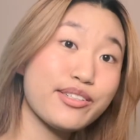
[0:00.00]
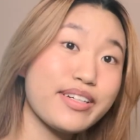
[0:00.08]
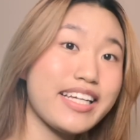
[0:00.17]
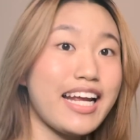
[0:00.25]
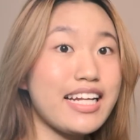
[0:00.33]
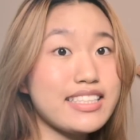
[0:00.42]
It
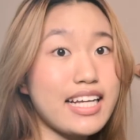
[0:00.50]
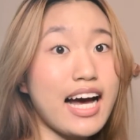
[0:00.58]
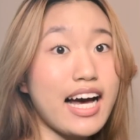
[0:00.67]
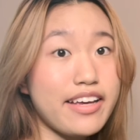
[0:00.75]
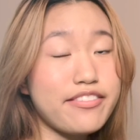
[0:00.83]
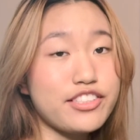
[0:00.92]
edits at high
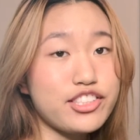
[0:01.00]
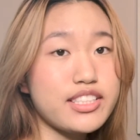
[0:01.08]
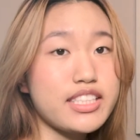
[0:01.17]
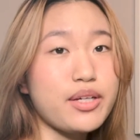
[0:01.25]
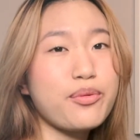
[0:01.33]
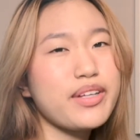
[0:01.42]
efficiency
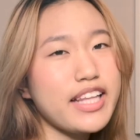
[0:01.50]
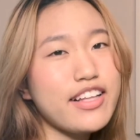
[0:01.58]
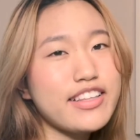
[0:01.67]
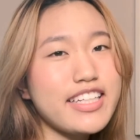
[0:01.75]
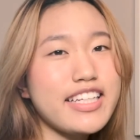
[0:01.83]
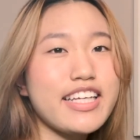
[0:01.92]
without the
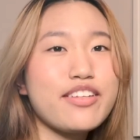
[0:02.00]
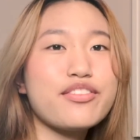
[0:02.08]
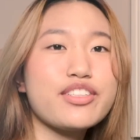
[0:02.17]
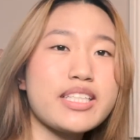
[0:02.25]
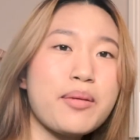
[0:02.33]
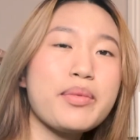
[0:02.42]
need for
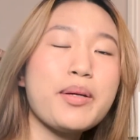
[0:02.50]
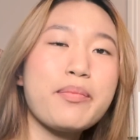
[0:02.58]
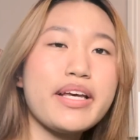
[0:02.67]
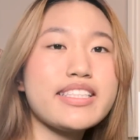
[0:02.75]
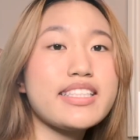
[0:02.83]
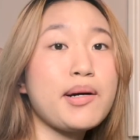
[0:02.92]

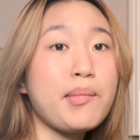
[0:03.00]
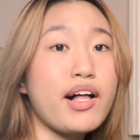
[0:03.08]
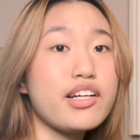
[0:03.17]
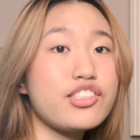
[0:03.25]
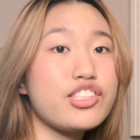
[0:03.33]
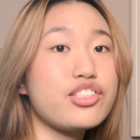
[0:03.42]
template-based
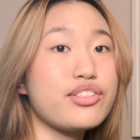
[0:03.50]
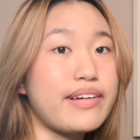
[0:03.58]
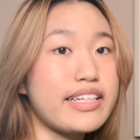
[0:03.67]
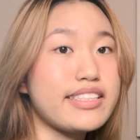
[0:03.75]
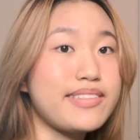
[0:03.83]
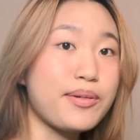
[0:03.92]

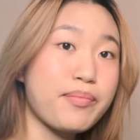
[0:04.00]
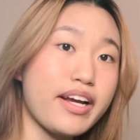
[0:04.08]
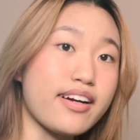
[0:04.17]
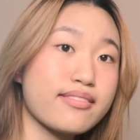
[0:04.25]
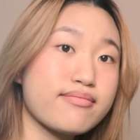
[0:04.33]
homology-directed repair.